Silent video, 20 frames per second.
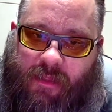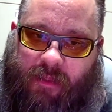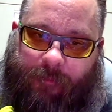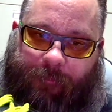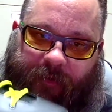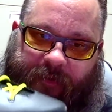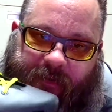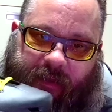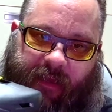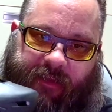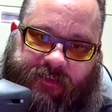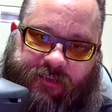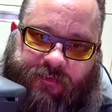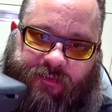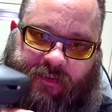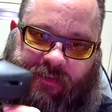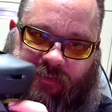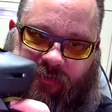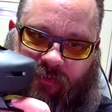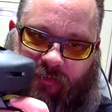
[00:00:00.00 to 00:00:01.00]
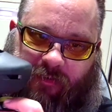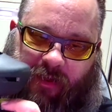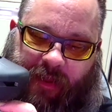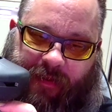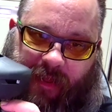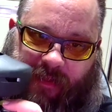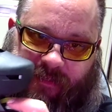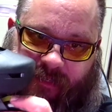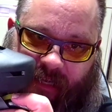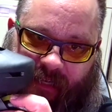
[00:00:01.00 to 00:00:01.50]
but yeah, so these are, I
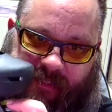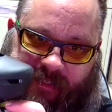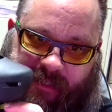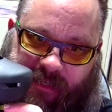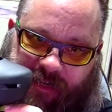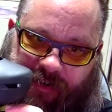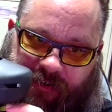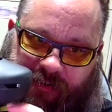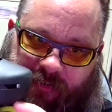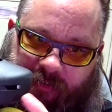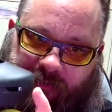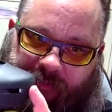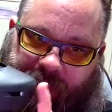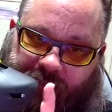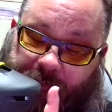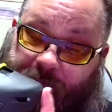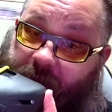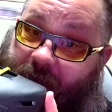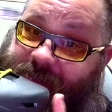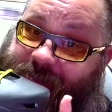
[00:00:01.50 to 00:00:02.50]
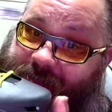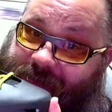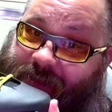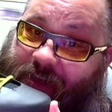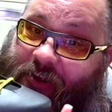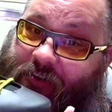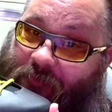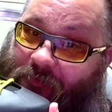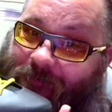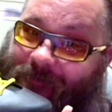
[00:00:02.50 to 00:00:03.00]
got 10s here. They're nice and
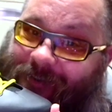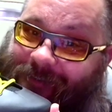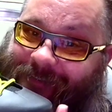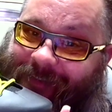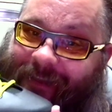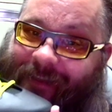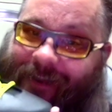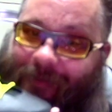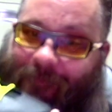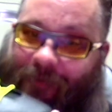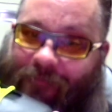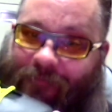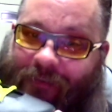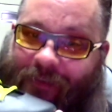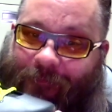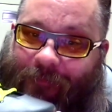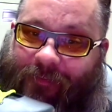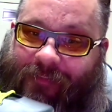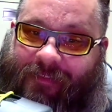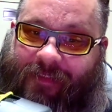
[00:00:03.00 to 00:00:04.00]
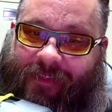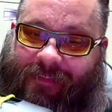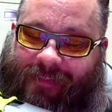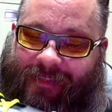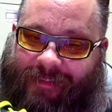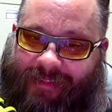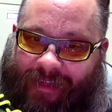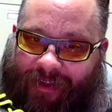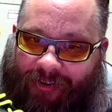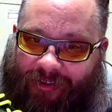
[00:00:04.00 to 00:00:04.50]
they're real tight on my feet, but
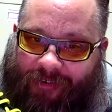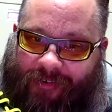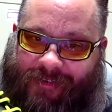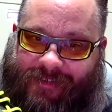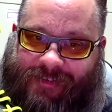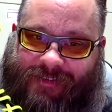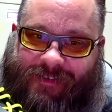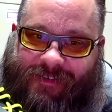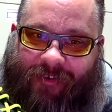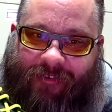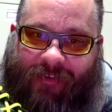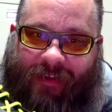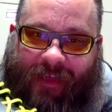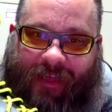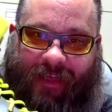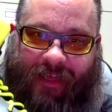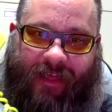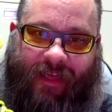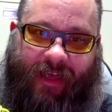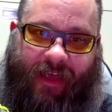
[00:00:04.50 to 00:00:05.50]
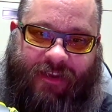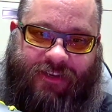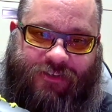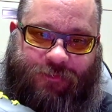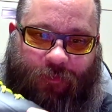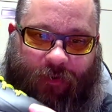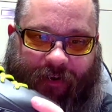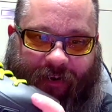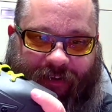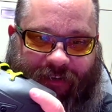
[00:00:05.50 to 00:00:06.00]
nothing that hurts. So I just
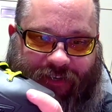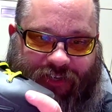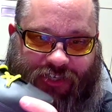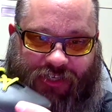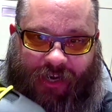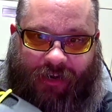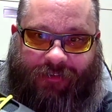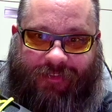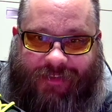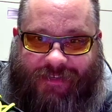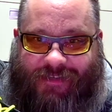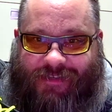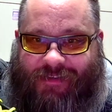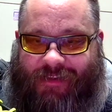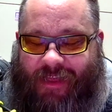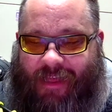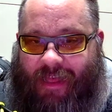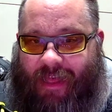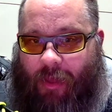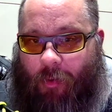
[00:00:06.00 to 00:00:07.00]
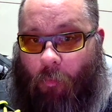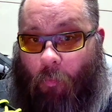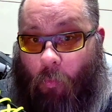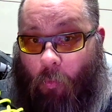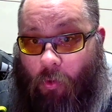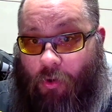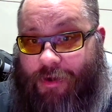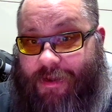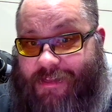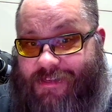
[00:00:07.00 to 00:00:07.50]
wanted to share this
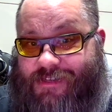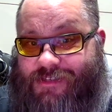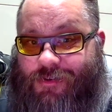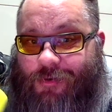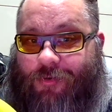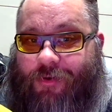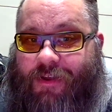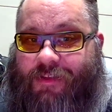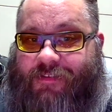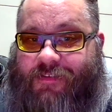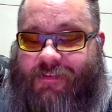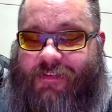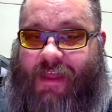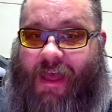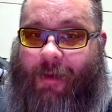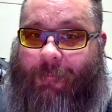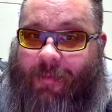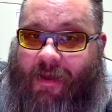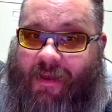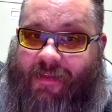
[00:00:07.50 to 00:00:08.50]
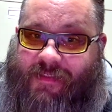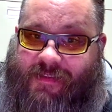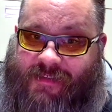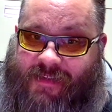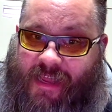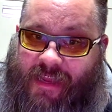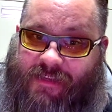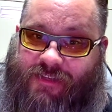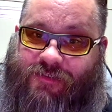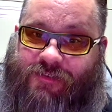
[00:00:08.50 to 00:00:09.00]
warning story to not buy this
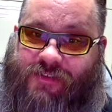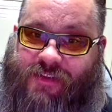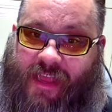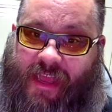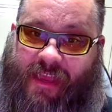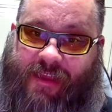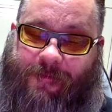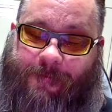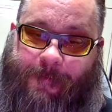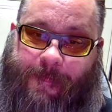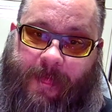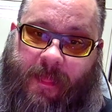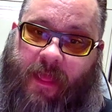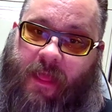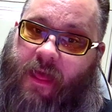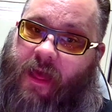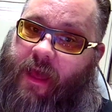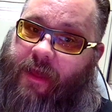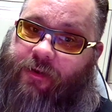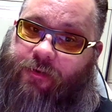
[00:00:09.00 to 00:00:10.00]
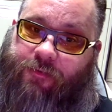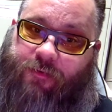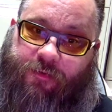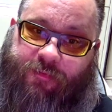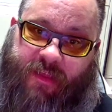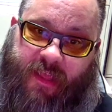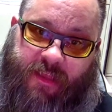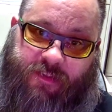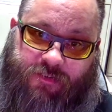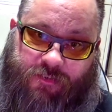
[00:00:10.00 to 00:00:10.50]
K2 skate. I don't know if
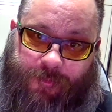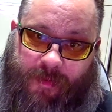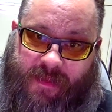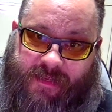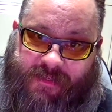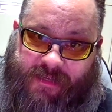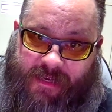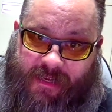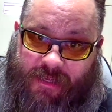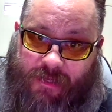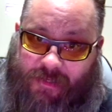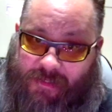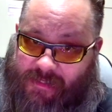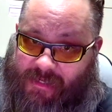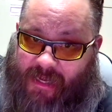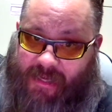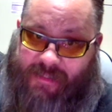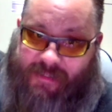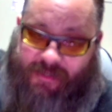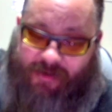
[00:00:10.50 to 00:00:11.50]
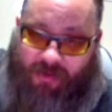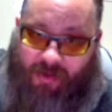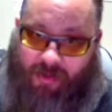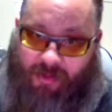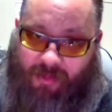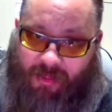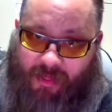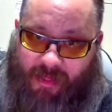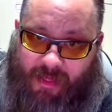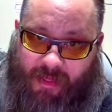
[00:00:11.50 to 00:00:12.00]
K2 makes any good skates at all.